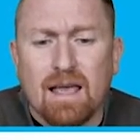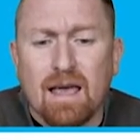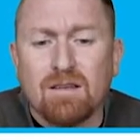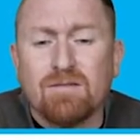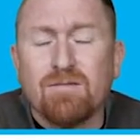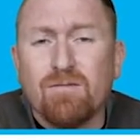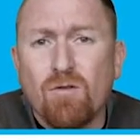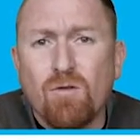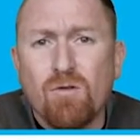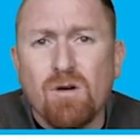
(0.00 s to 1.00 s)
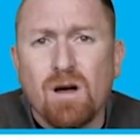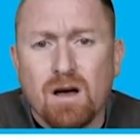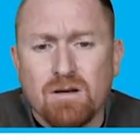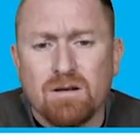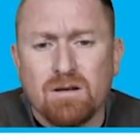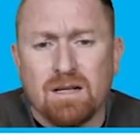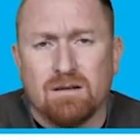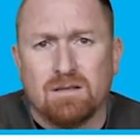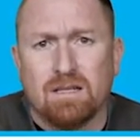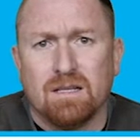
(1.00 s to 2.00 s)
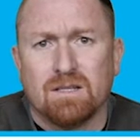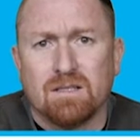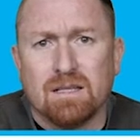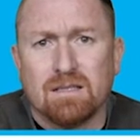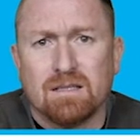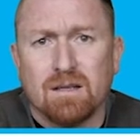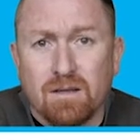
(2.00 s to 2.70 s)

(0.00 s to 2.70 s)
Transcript: and four O-glycosylation sites.